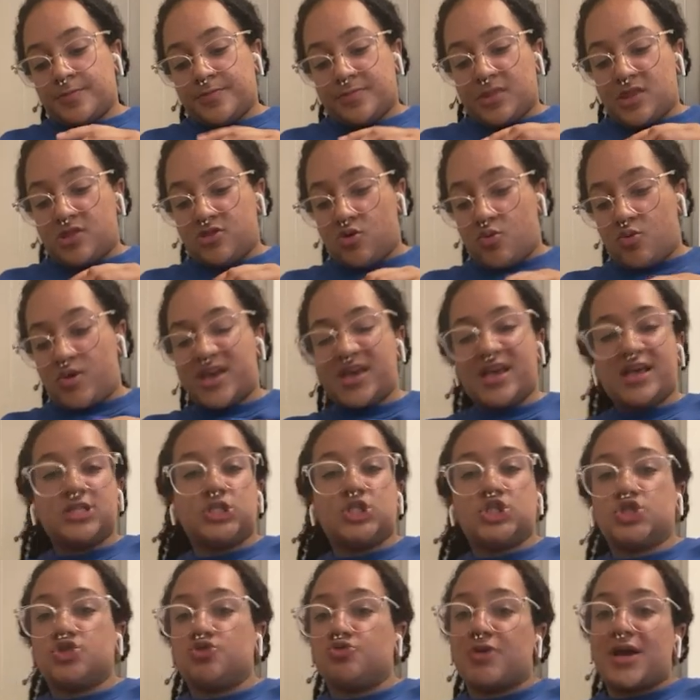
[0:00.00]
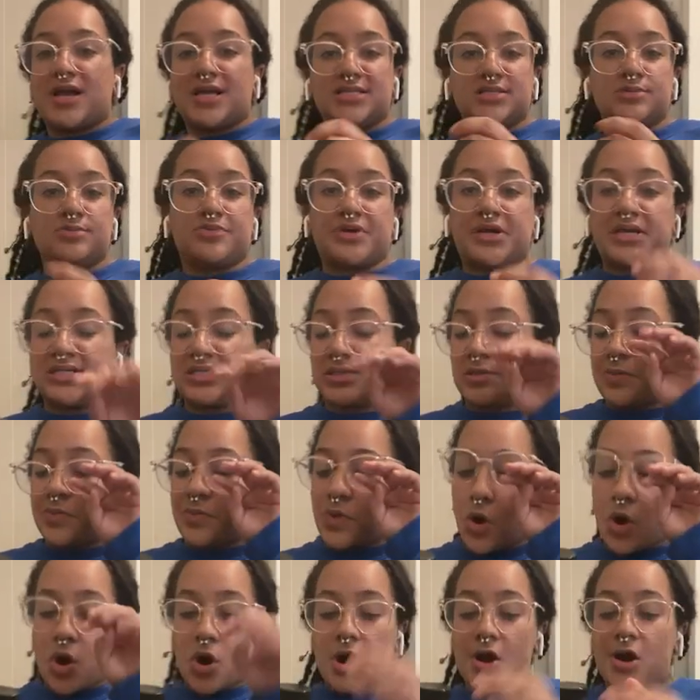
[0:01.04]
The way it shreds and breaks
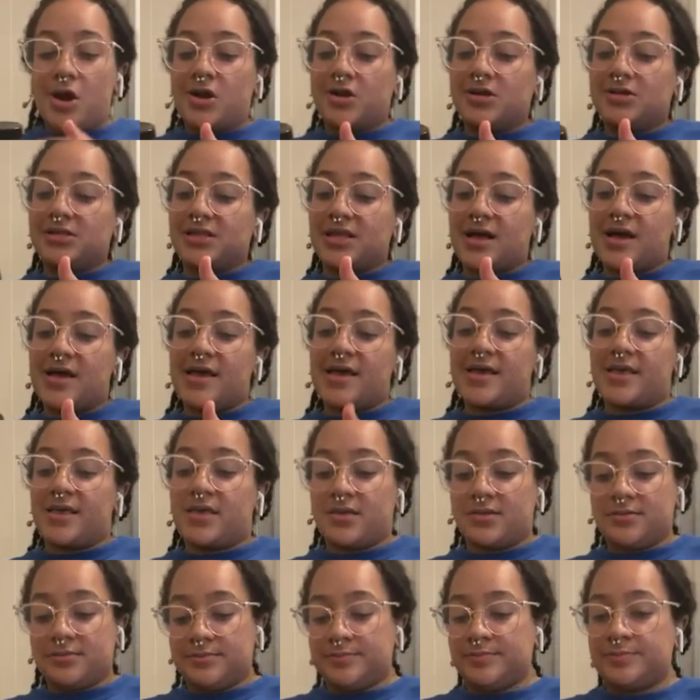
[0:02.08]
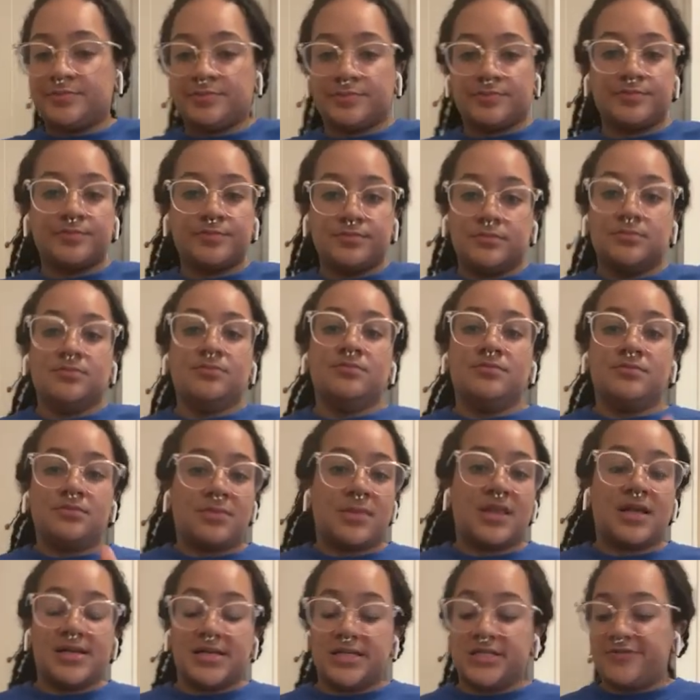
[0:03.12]
apart, like,
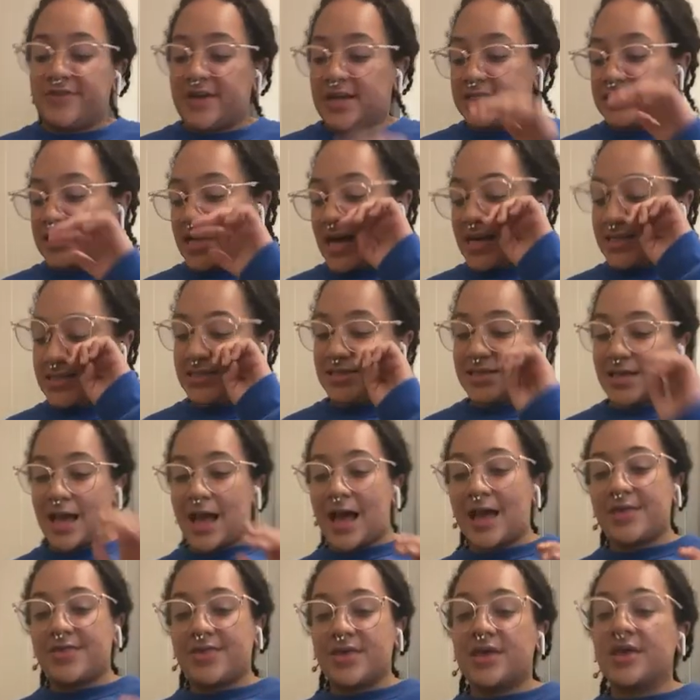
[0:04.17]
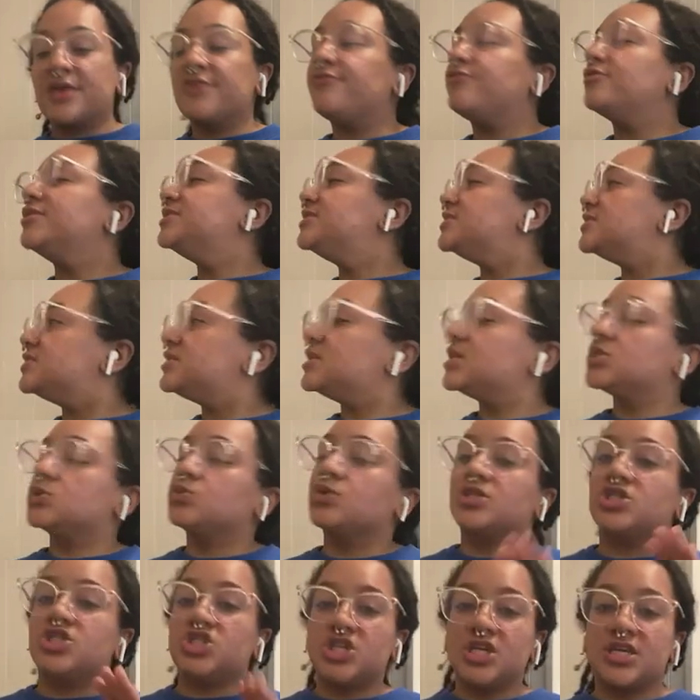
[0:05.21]
that's fantastic. I think if we did this
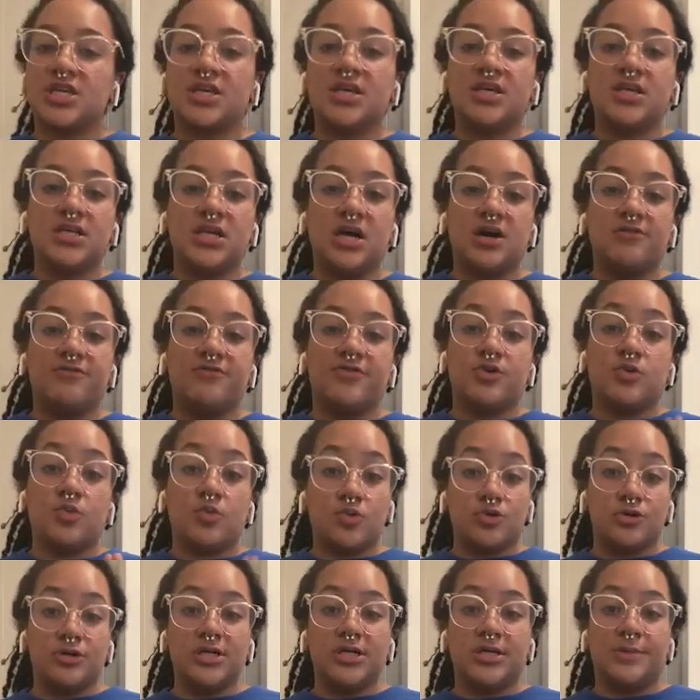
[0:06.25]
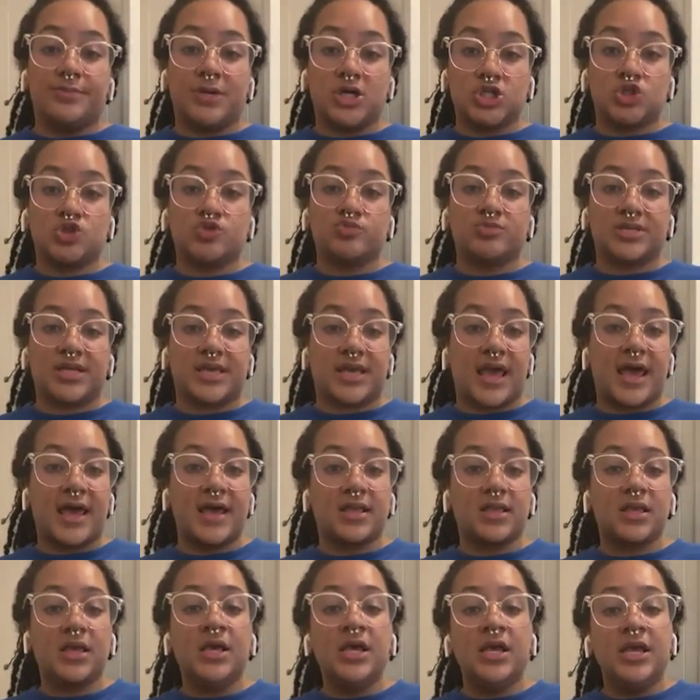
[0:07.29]
with chicken of the wood mushrooms,
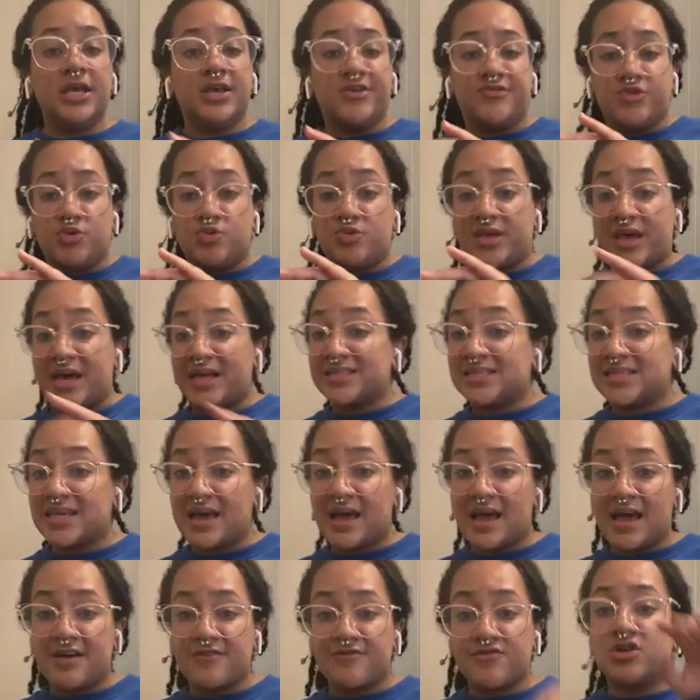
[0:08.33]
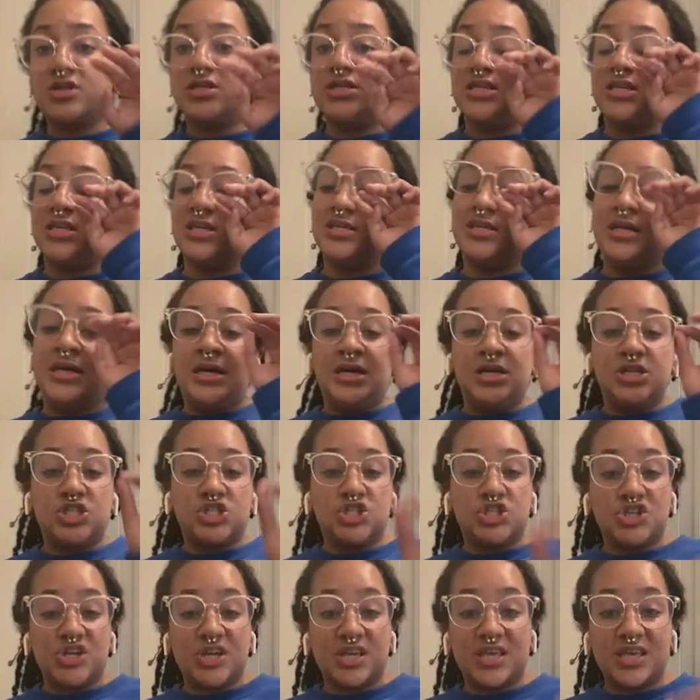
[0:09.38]
again, if you get to ever eat
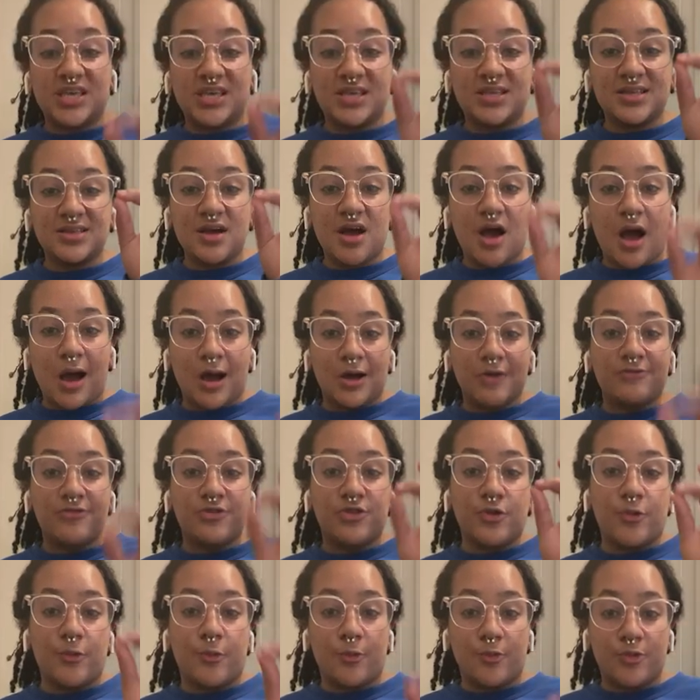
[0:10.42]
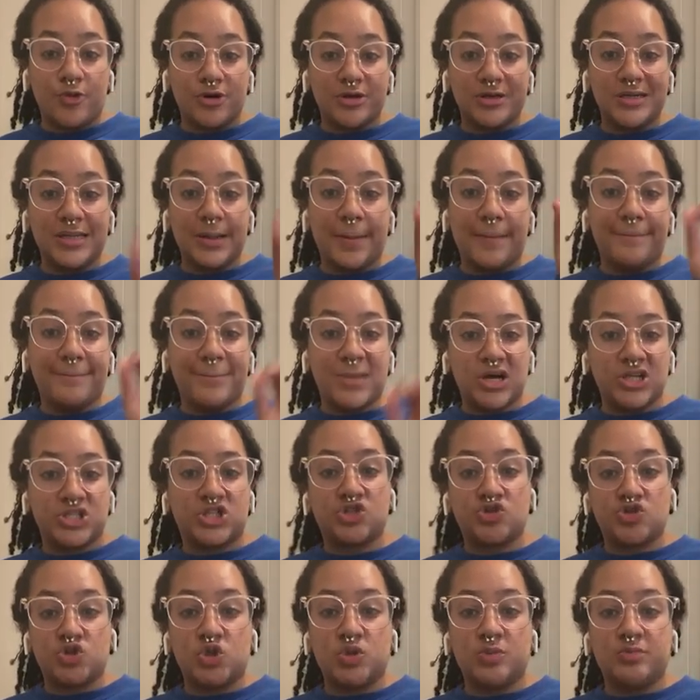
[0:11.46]
chicken of the wood
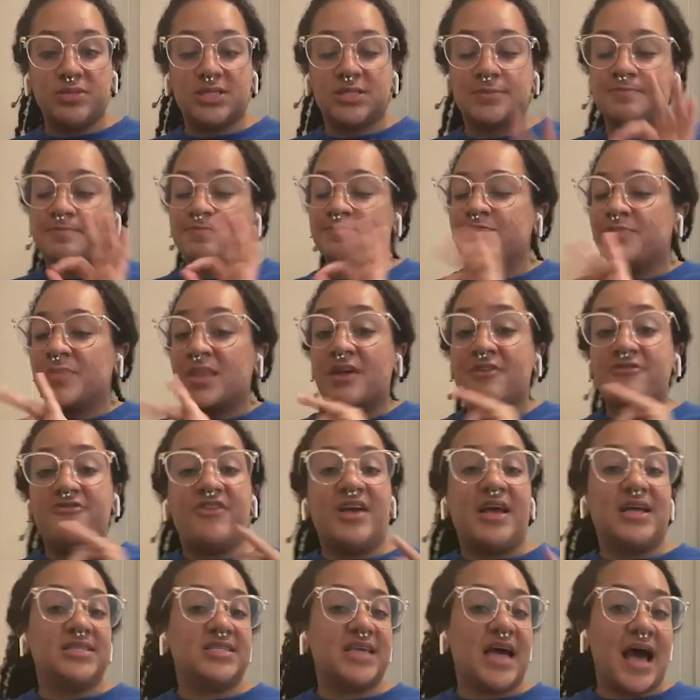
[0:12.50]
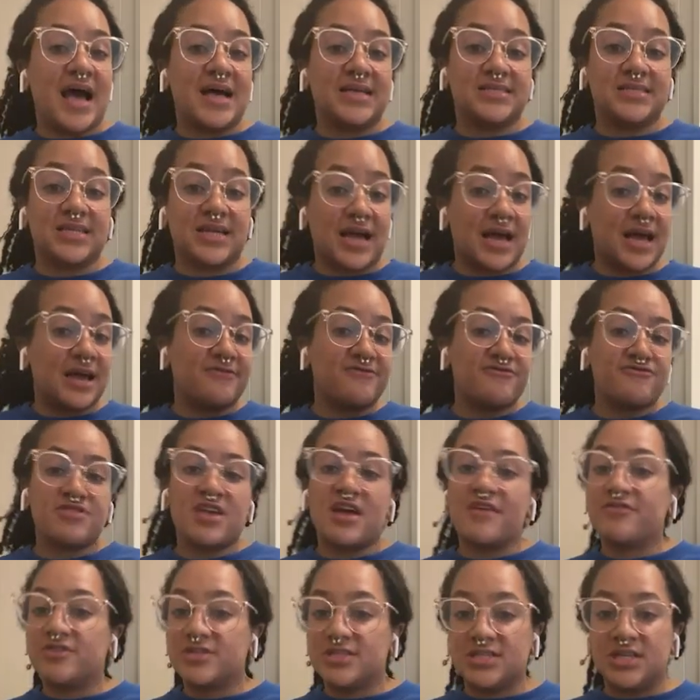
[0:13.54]
mushrooms, fantastic. I have
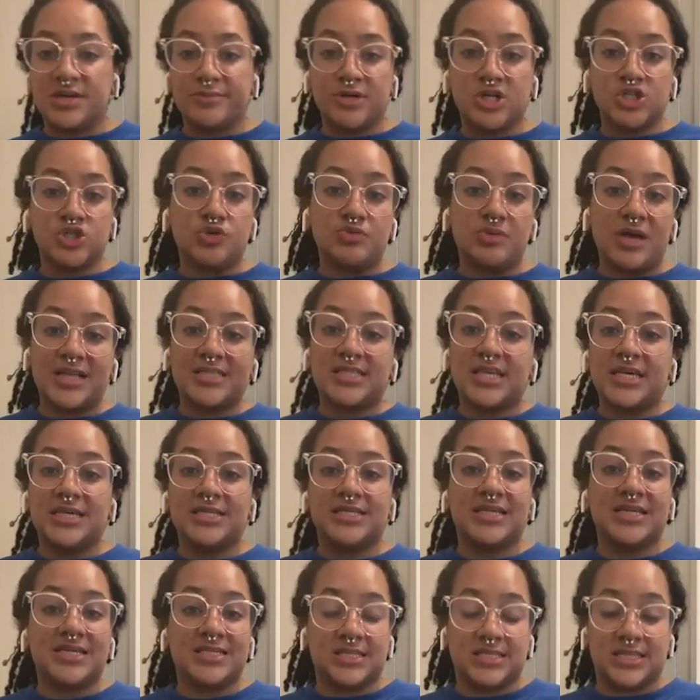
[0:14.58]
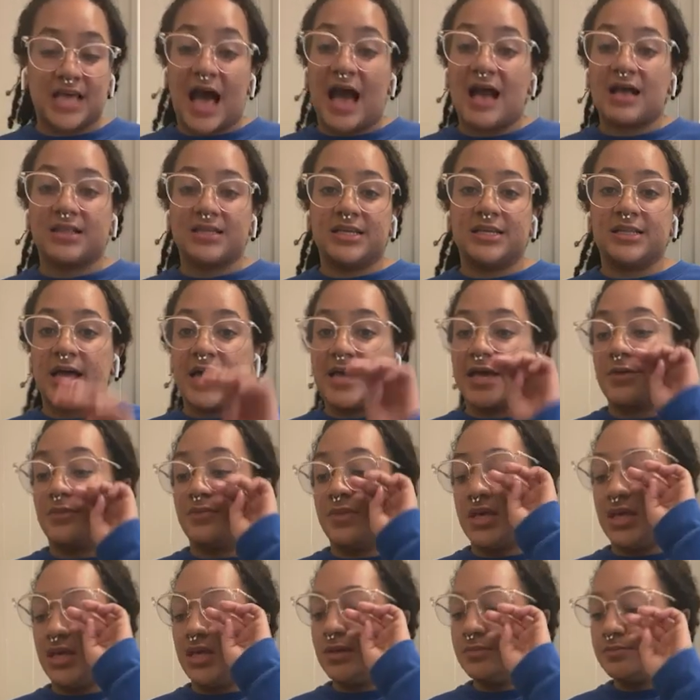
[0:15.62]
never seen a mushroom that tastes exactly like
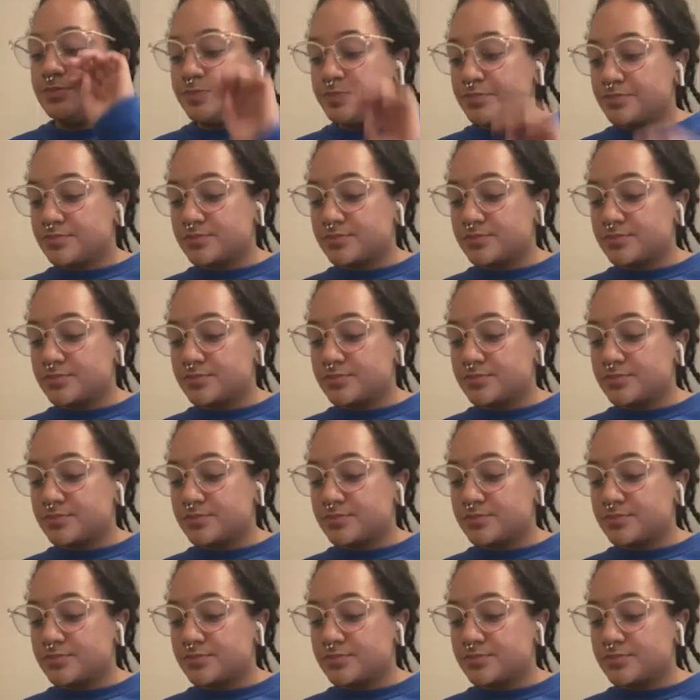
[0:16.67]
meat.